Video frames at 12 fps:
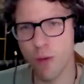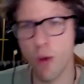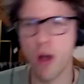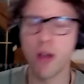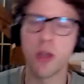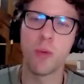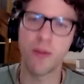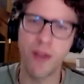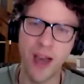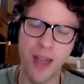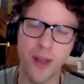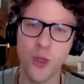a walk, you would have
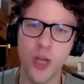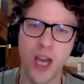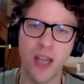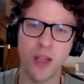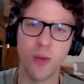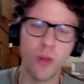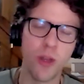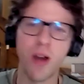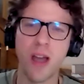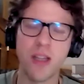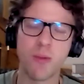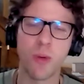had a chat, your
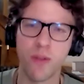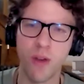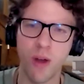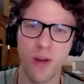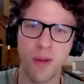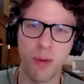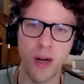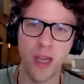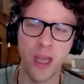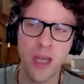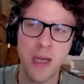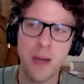eyes would have gotten a
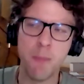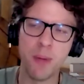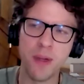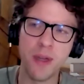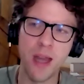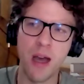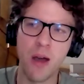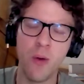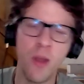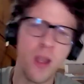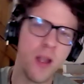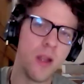break. But
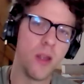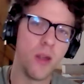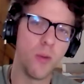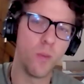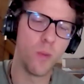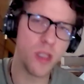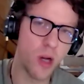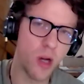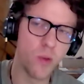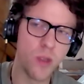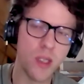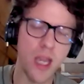now we
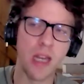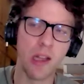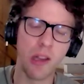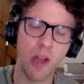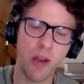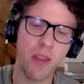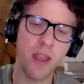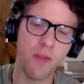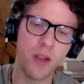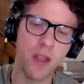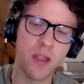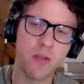don't. And a lot of the
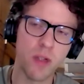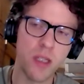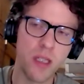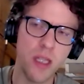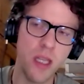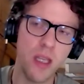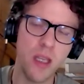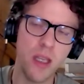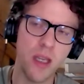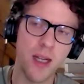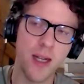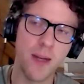evidence we're seeing
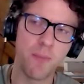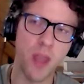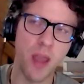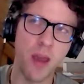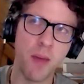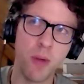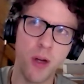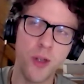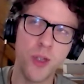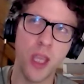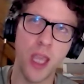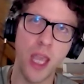
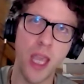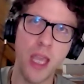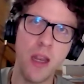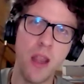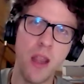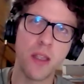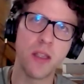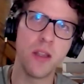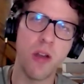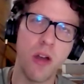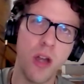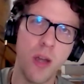emerging in this
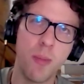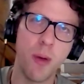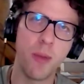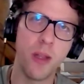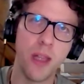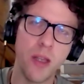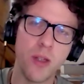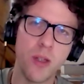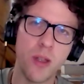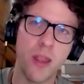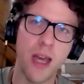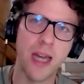young
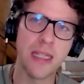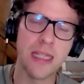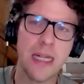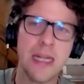population that,